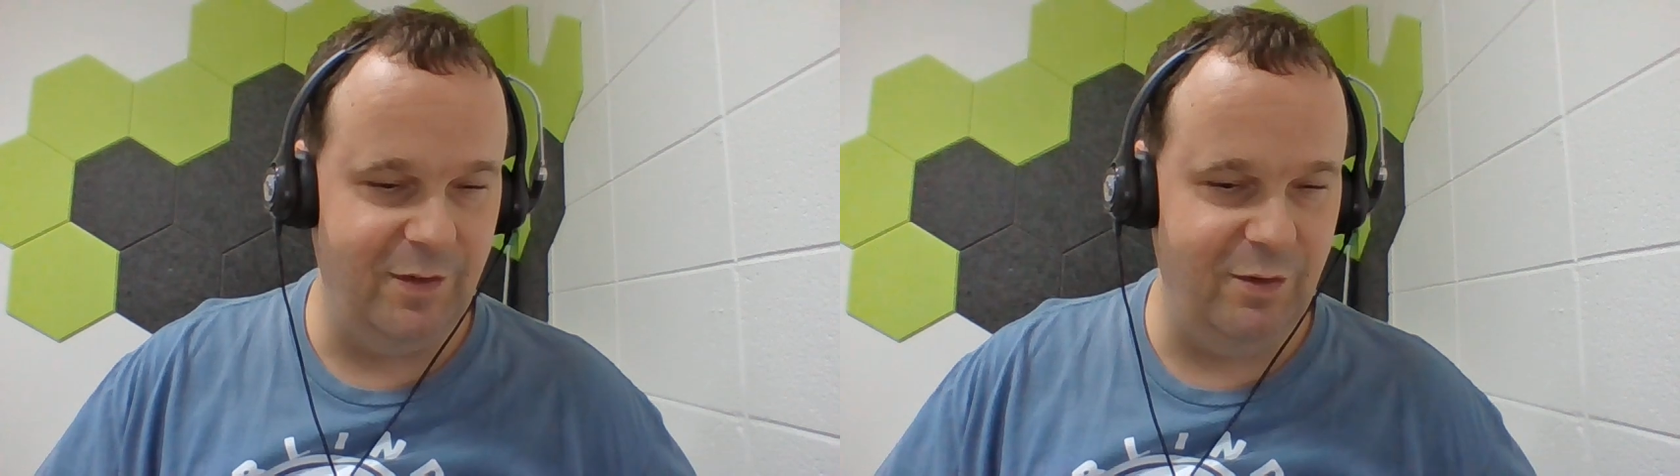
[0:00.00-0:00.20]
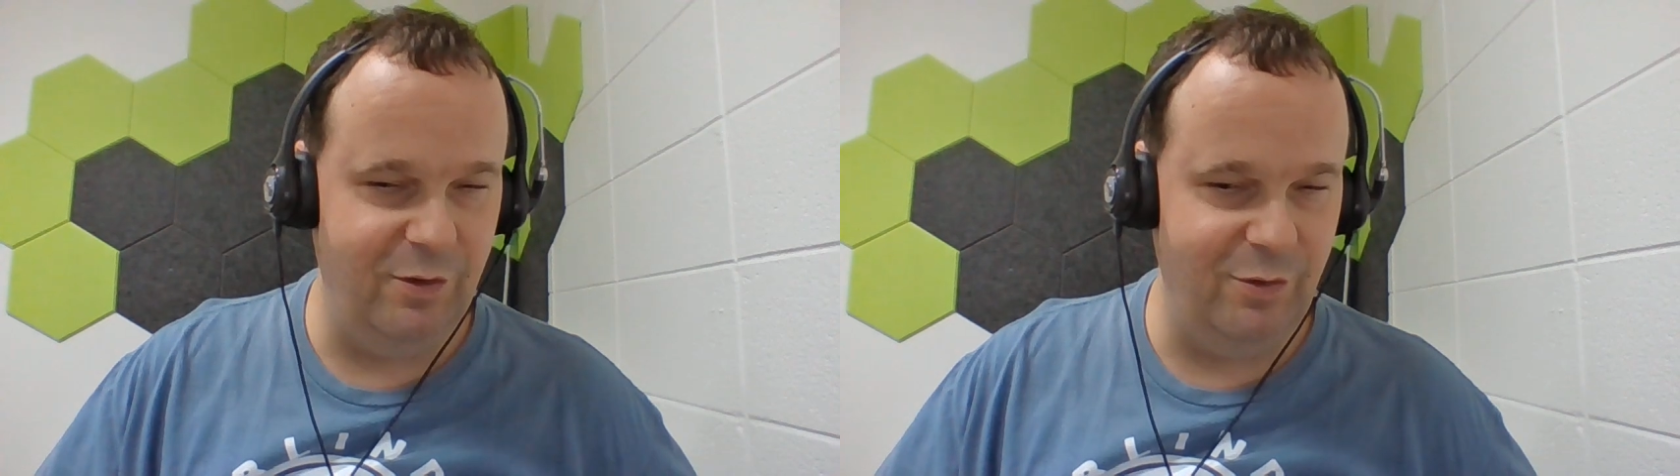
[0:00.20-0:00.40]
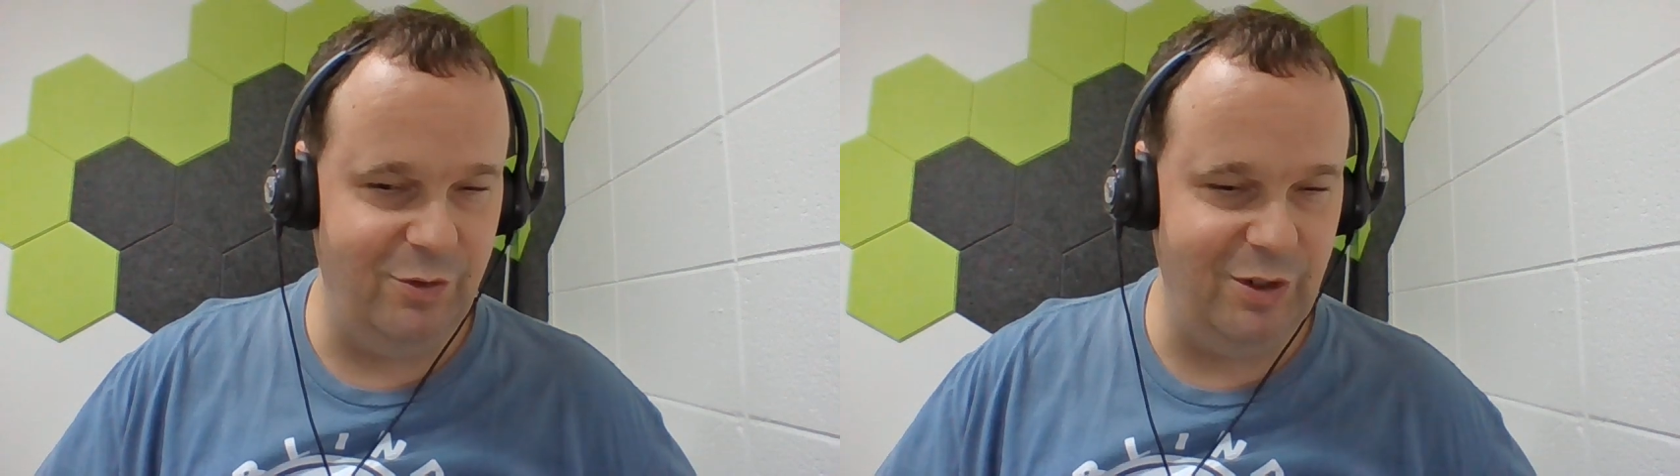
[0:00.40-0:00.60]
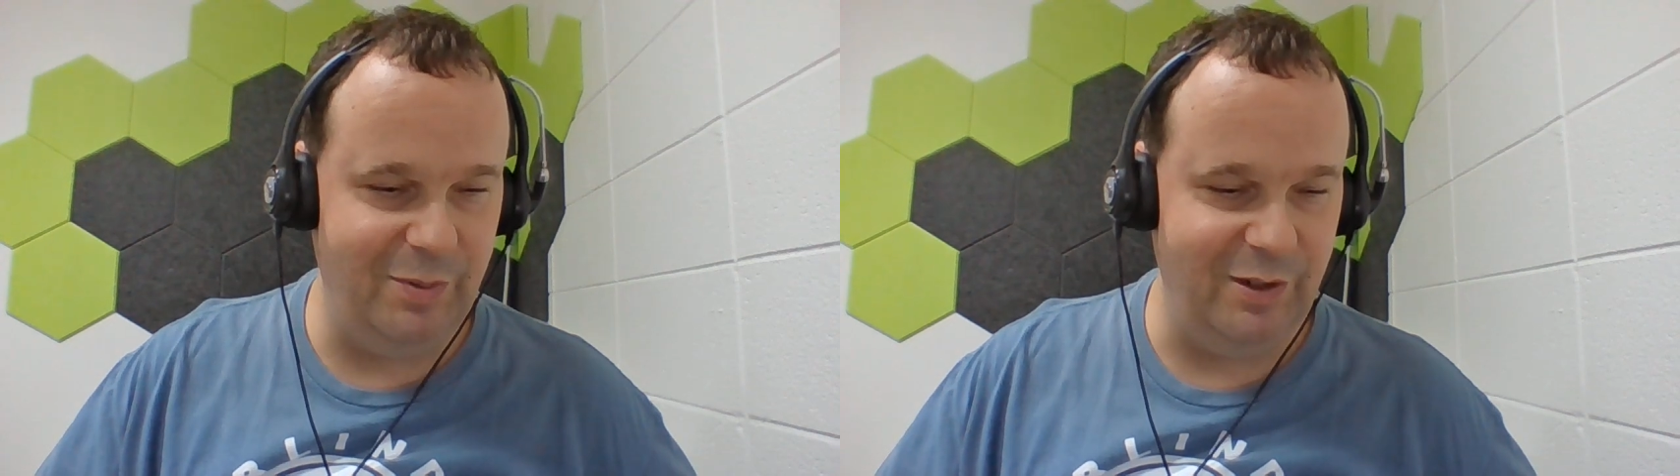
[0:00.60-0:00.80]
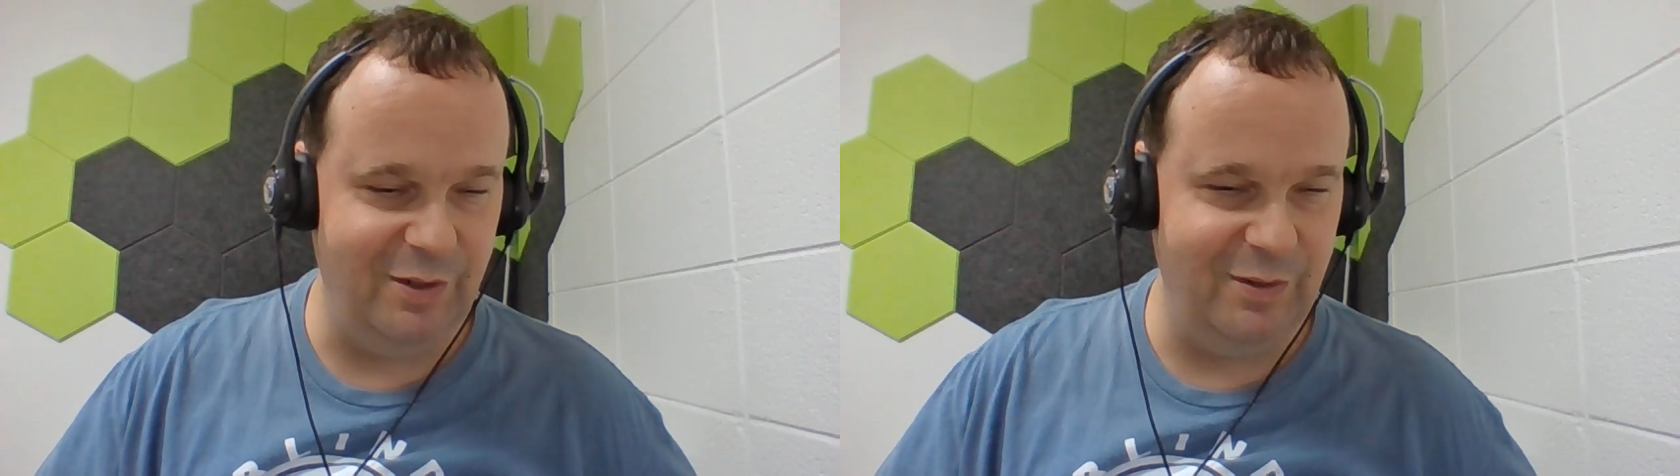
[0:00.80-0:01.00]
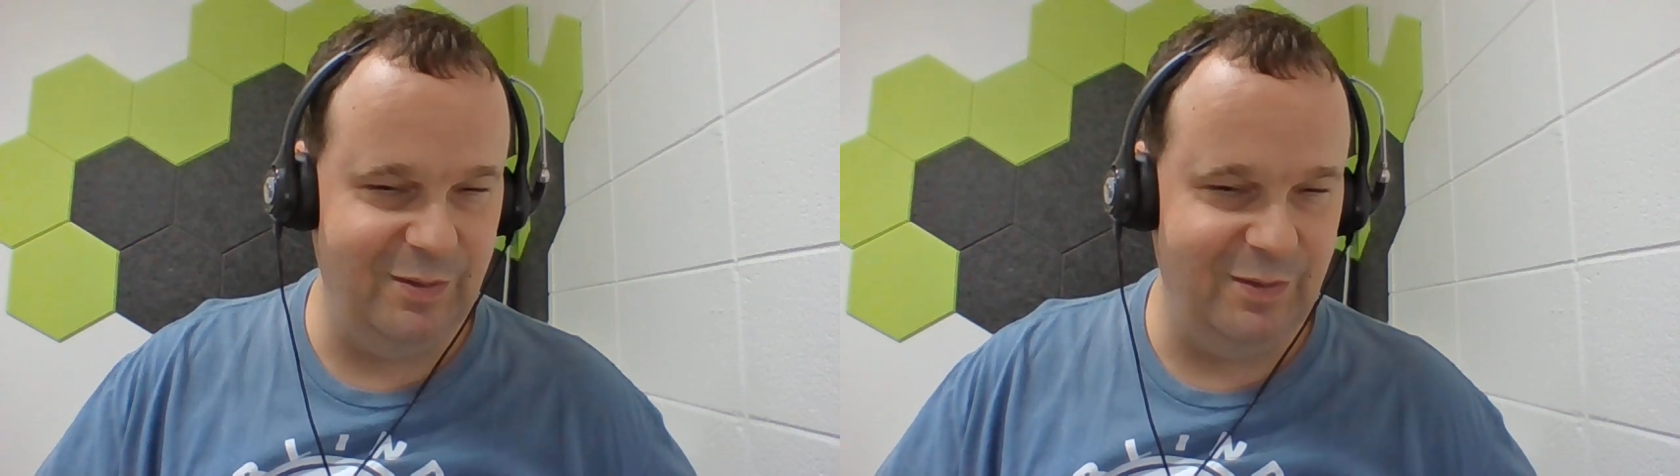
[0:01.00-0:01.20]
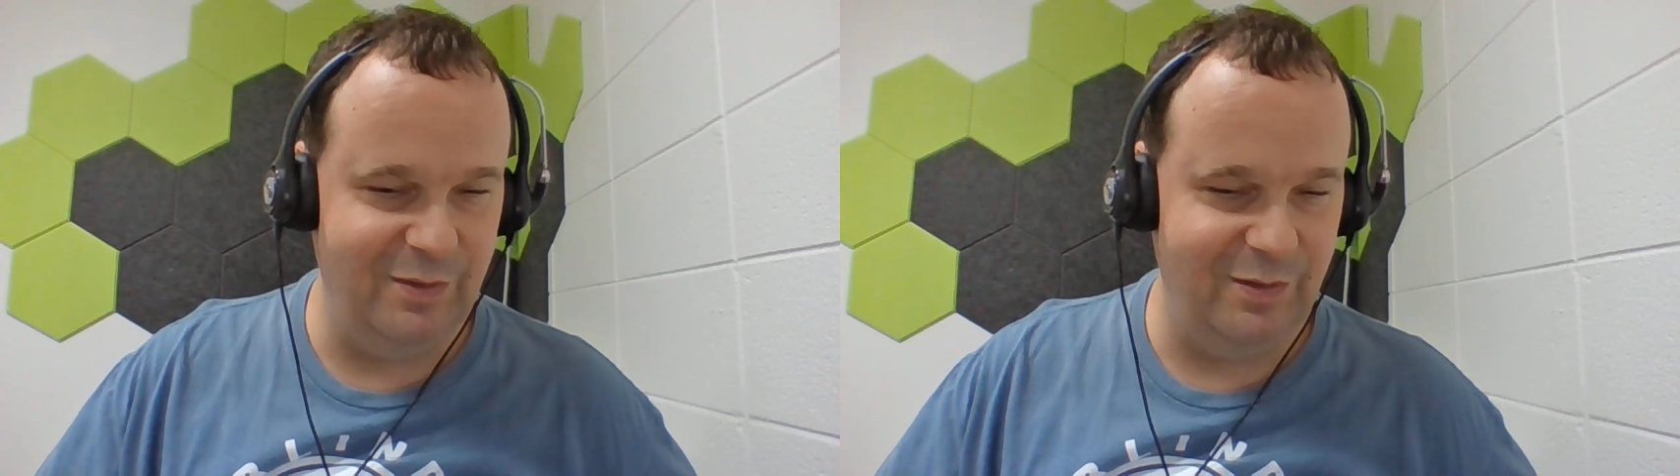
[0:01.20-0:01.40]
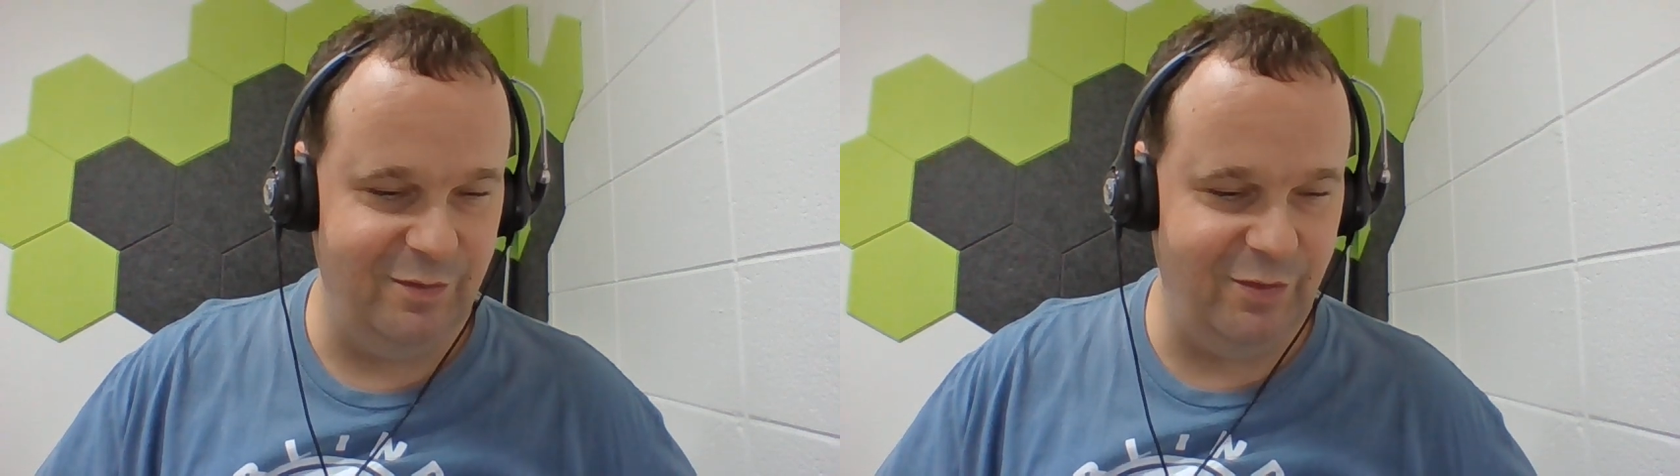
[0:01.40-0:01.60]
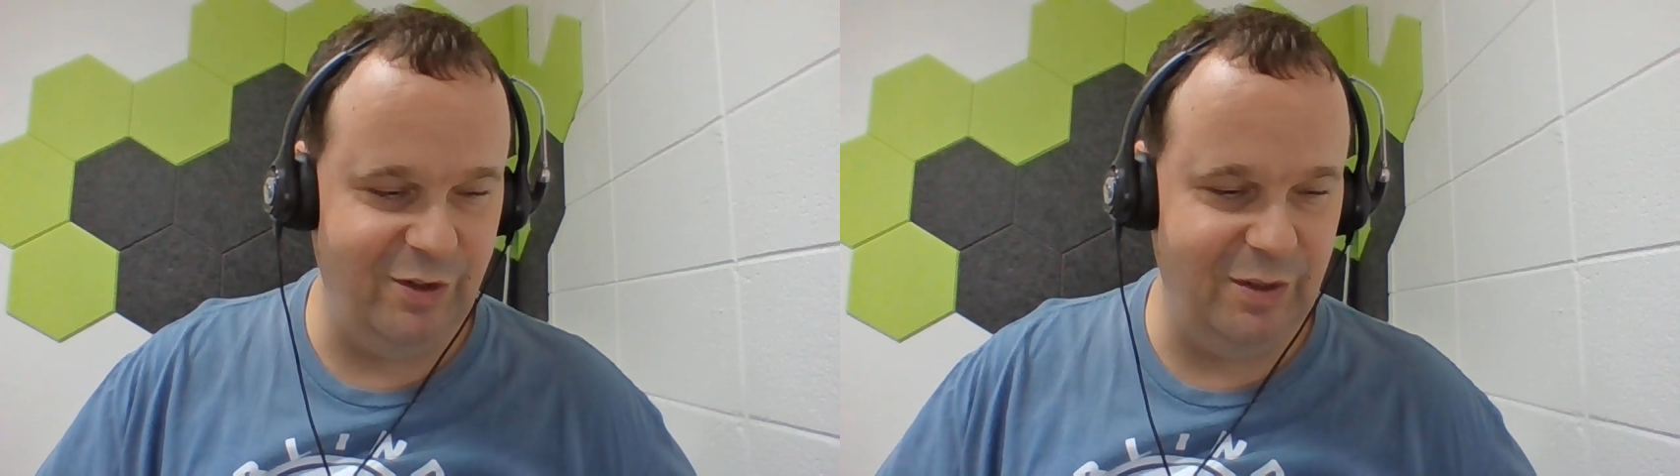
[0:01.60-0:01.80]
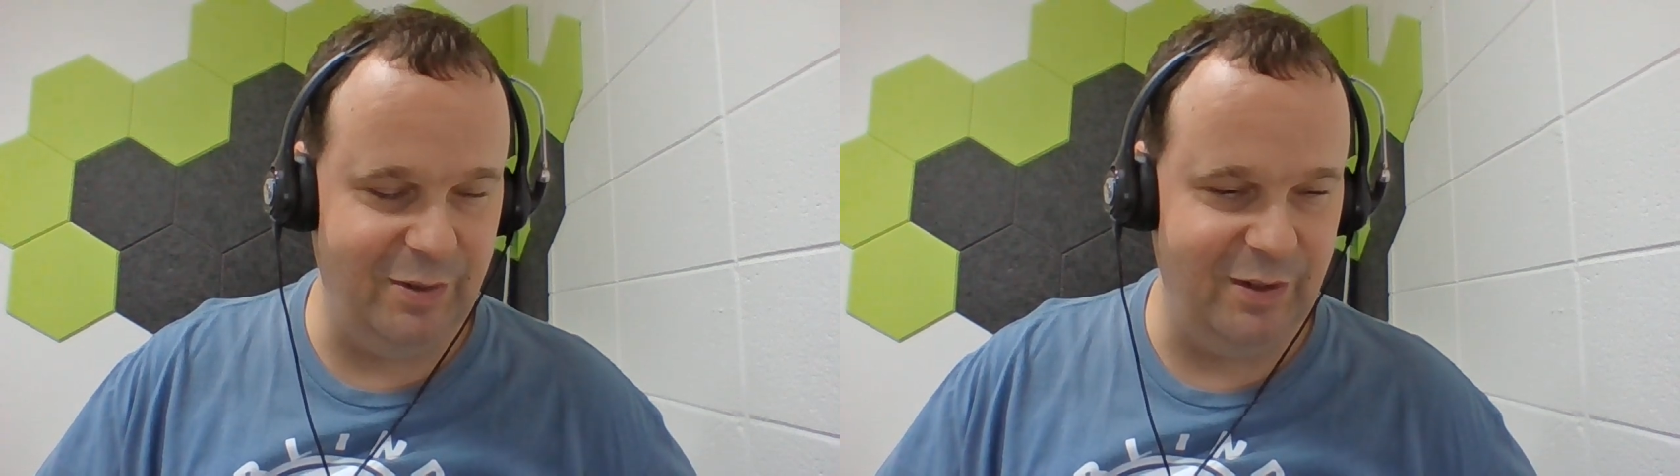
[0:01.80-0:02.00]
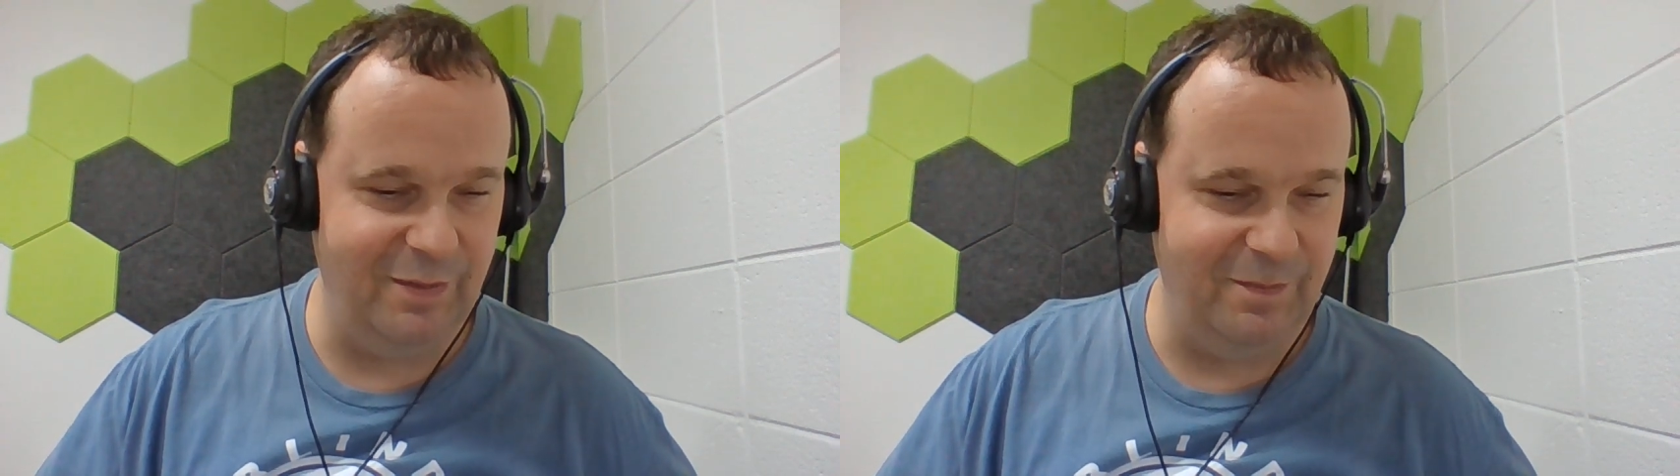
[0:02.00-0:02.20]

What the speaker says: No shipping, free shipping.